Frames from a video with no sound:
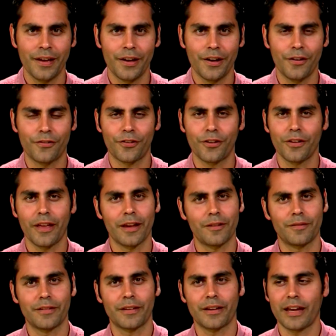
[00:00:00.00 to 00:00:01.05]
of her like
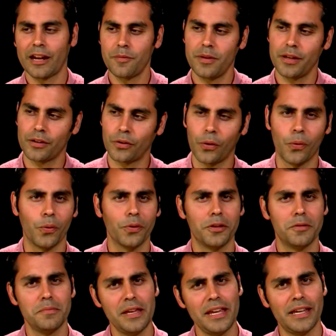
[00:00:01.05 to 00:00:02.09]
kind of being cold
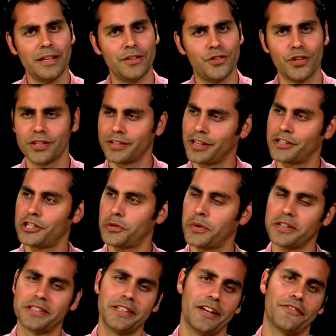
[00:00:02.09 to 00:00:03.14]
and mean, just like she
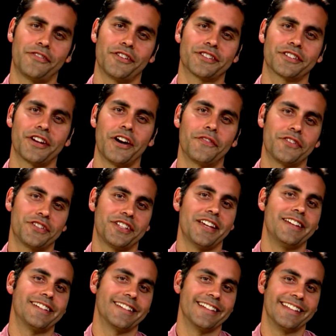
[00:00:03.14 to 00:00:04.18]
was in that first
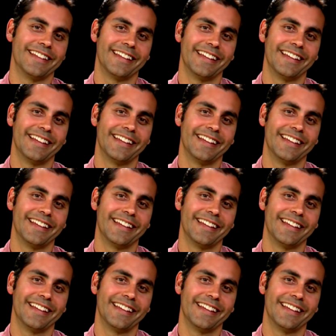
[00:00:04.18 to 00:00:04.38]
conversation.